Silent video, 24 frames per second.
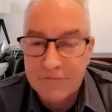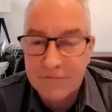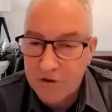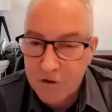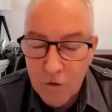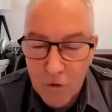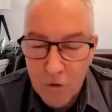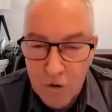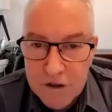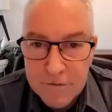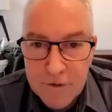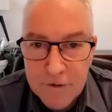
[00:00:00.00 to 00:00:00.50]

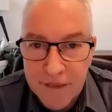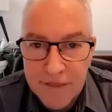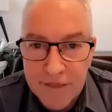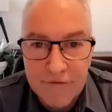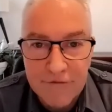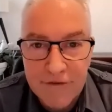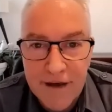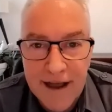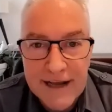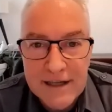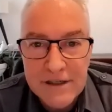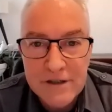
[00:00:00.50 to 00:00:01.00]
talks about the
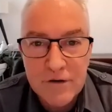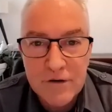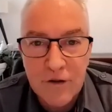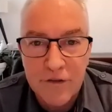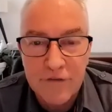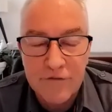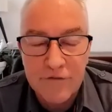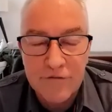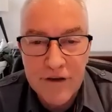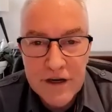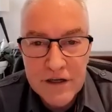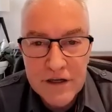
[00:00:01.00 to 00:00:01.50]
facts, not
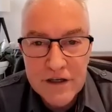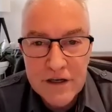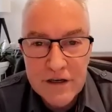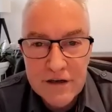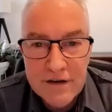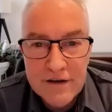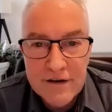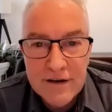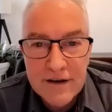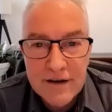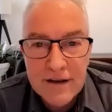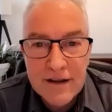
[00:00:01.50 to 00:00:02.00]
the
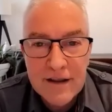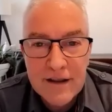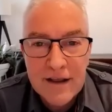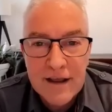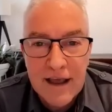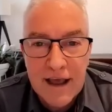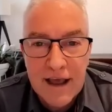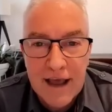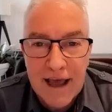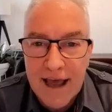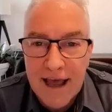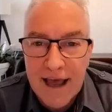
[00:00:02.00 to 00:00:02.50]
fiction,
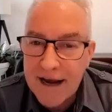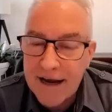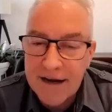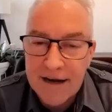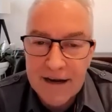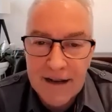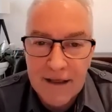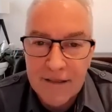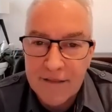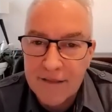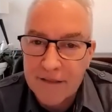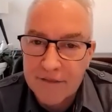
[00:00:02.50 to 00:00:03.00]
and
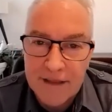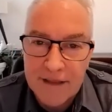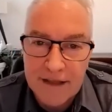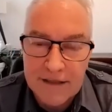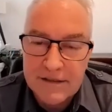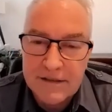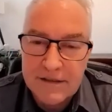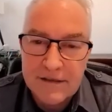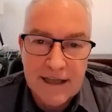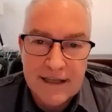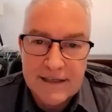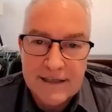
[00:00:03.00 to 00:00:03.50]

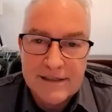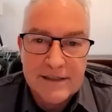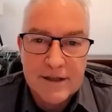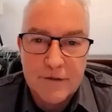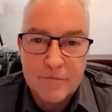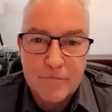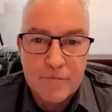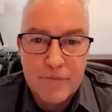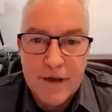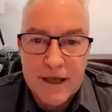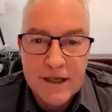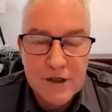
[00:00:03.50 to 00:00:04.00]
that's
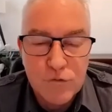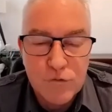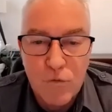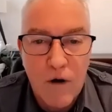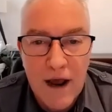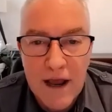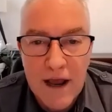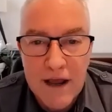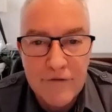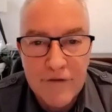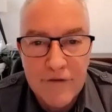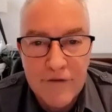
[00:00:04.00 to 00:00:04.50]
the best
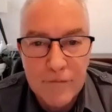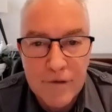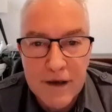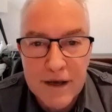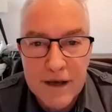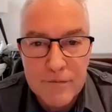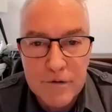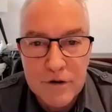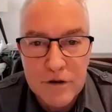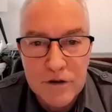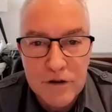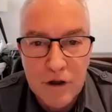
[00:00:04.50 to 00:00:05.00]
way for
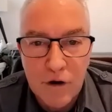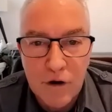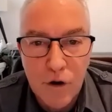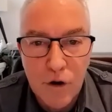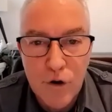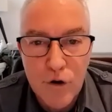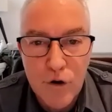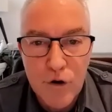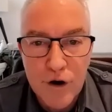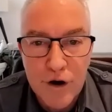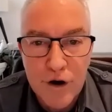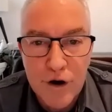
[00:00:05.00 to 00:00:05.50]
people to
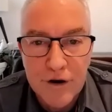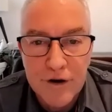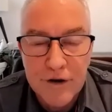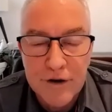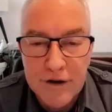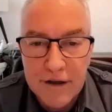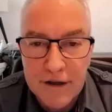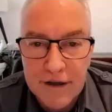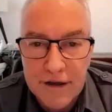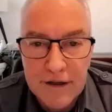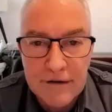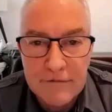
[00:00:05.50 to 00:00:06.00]
learn
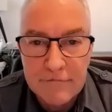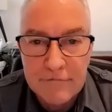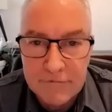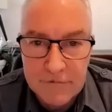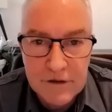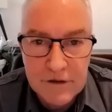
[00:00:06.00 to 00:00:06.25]
and